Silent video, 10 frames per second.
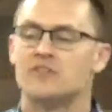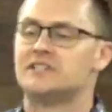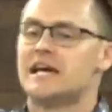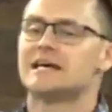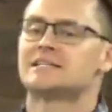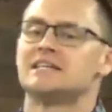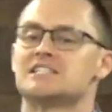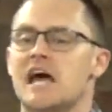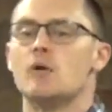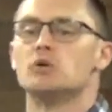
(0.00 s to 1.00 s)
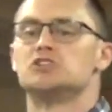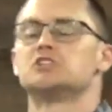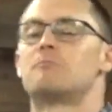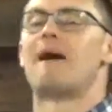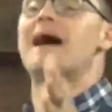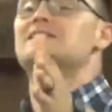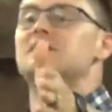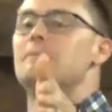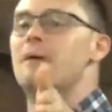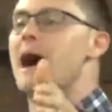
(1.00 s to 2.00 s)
The text says they were just passing